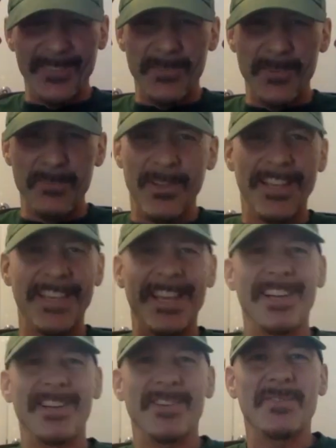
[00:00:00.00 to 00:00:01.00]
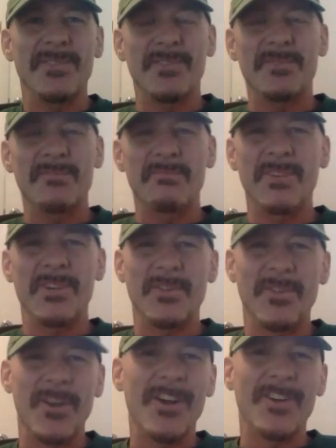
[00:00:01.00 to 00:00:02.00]
people I can't even be
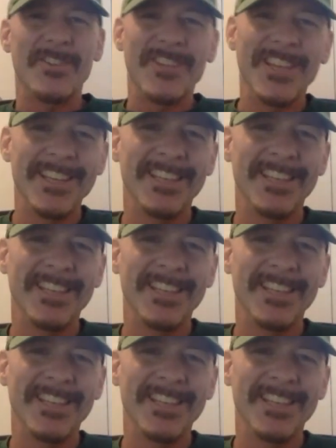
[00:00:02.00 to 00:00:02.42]
around.